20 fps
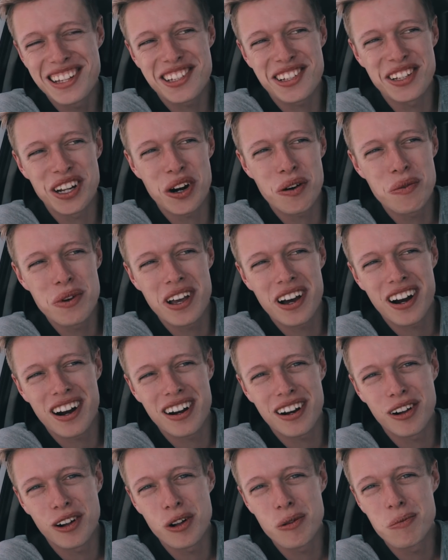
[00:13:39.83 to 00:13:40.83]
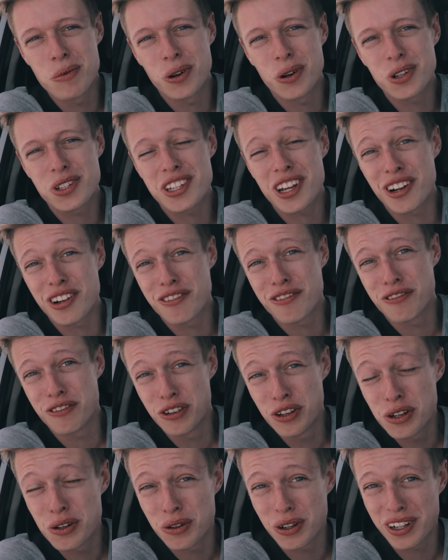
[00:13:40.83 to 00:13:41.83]
So now we are almost out of
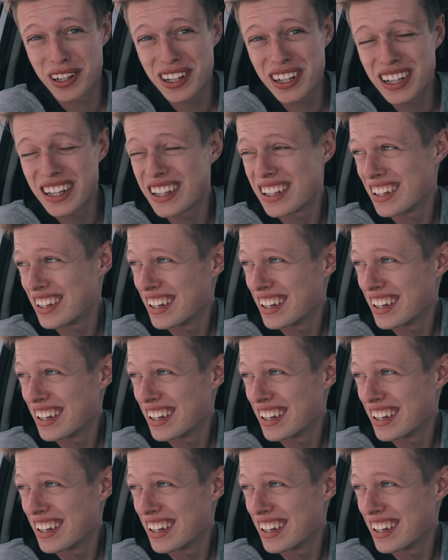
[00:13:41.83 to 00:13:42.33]
fuel,